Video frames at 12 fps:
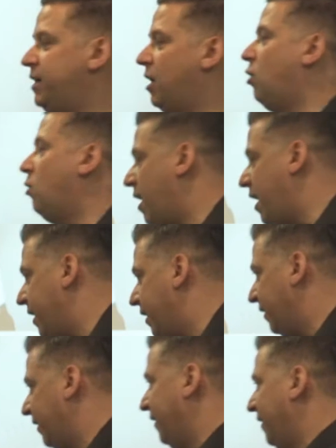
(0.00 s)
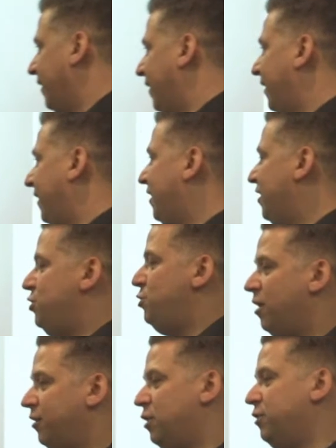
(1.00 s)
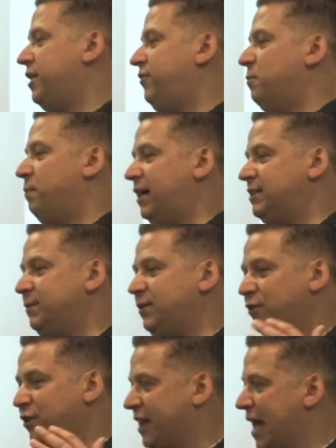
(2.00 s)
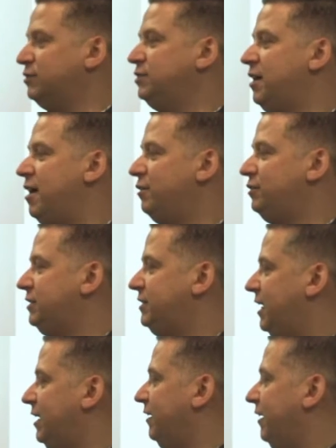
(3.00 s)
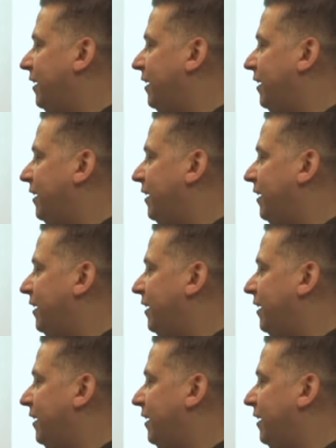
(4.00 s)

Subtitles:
ROI? You all know that if you buy something for $1,000, you sell it,